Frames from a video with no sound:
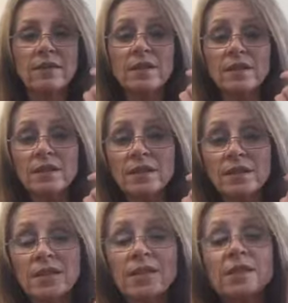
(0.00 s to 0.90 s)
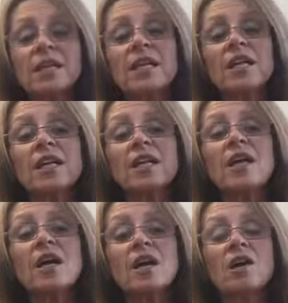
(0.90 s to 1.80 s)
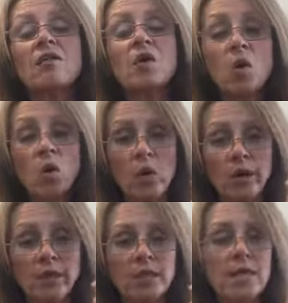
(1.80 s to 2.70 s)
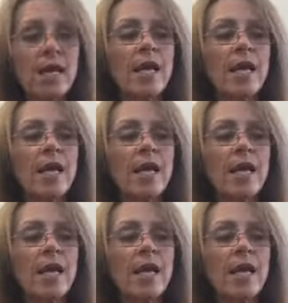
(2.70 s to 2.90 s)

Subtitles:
Oh, king of oils.